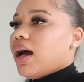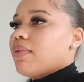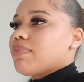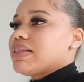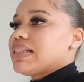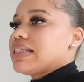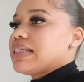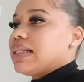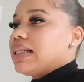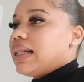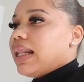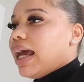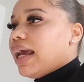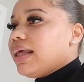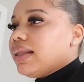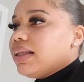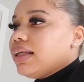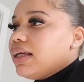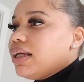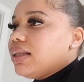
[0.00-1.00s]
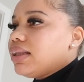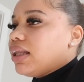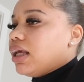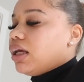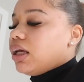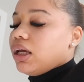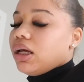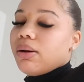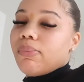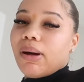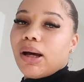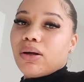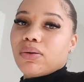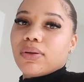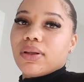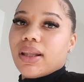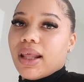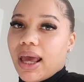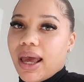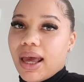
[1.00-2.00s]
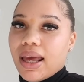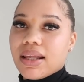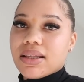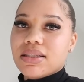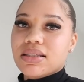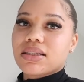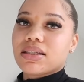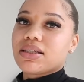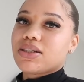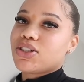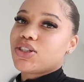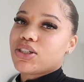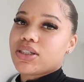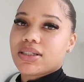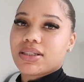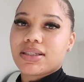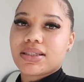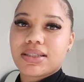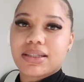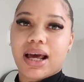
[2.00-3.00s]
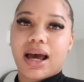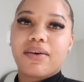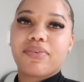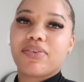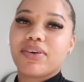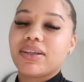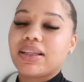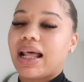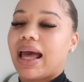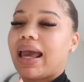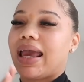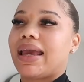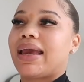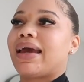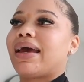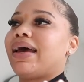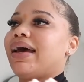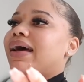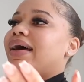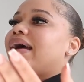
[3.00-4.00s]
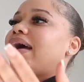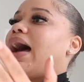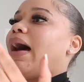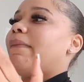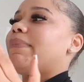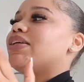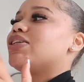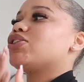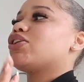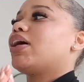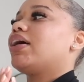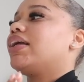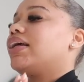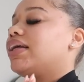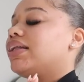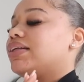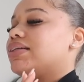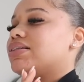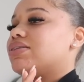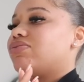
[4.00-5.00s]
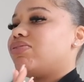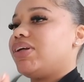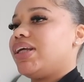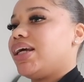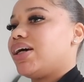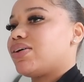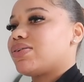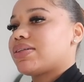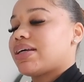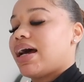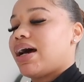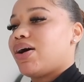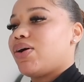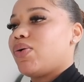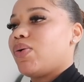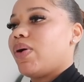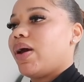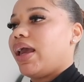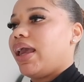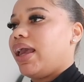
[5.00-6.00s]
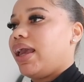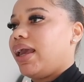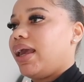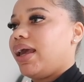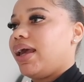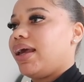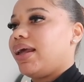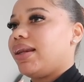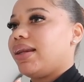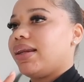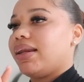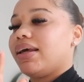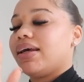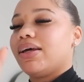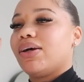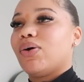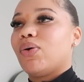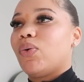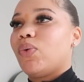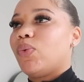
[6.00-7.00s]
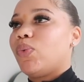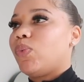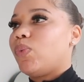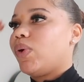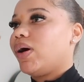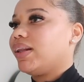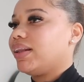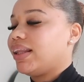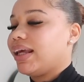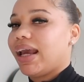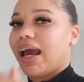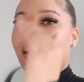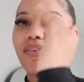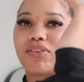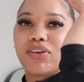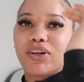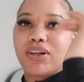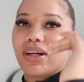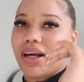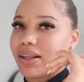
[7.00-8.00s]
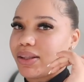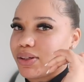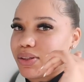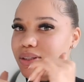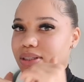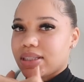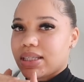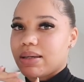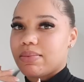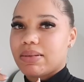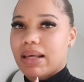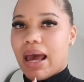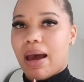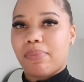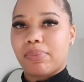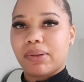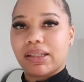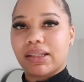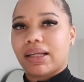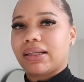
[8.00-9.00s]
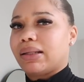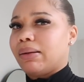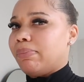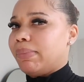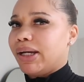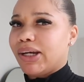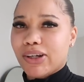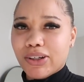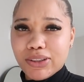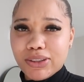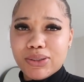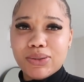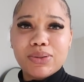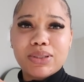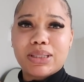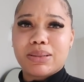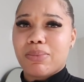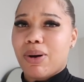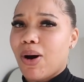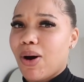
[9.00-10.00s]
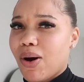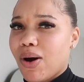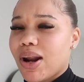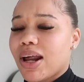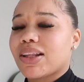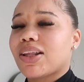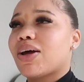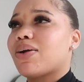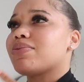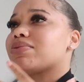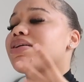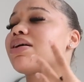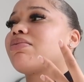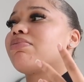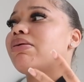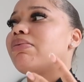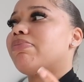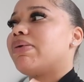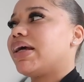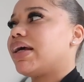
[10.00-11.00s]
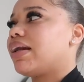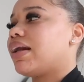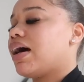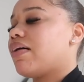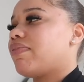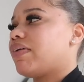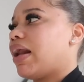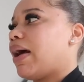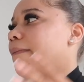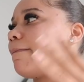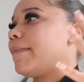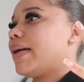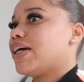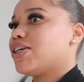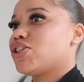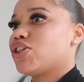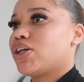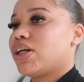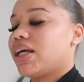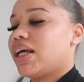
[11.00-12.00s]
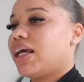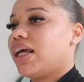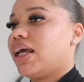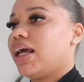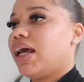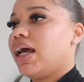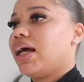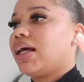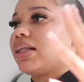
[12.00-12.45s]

I'm slightly thinking about that it's just I feel like I've been trying to get these videos out and one thing after another just keeps happening like the mirror too small I thought it was gonna be big enough and I measured it